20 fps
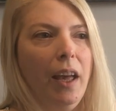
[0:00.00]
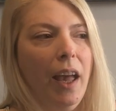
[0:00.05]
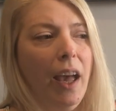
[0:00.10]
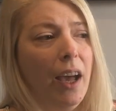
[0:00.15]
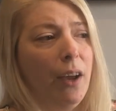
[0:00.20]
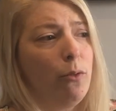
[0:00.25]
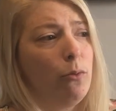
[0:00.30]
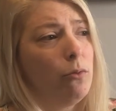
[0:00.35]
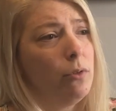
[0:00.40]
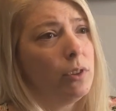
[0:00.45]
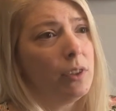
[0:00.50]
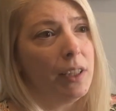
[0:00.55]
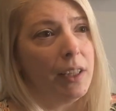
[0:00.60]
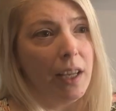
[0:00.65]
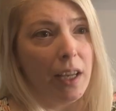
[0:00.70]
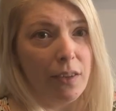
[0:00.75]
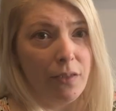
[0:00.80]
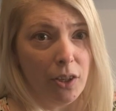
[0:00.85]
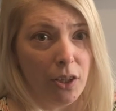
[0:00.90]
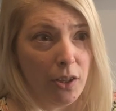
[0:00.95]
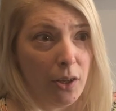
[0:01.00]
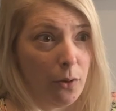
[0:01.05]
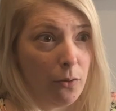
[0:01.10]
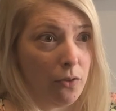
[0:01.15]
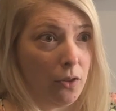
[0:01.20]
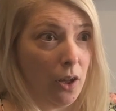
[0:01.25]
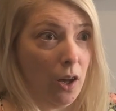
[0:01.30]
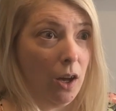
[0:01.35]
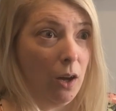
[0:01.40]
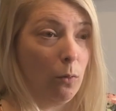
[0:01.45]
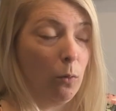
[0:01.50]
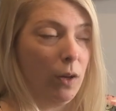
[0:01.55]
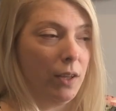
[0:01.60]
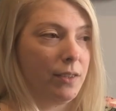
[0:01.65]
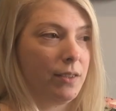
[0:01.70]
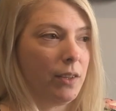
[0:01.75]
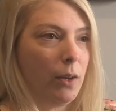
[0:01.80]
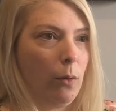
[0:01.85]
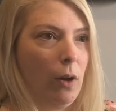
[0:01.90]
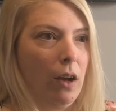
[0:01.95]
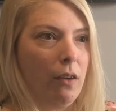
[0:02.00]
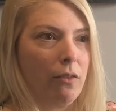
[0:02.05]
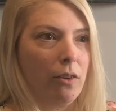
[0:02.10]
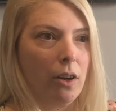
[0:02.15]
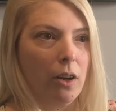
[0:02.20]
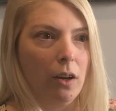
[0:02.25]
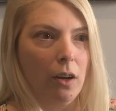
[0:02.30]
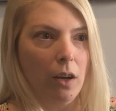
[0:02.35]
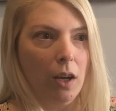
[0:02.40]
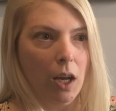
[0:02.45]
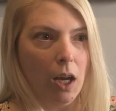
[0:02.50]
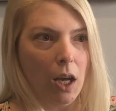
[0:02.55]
I really gave it no thought whatsoever.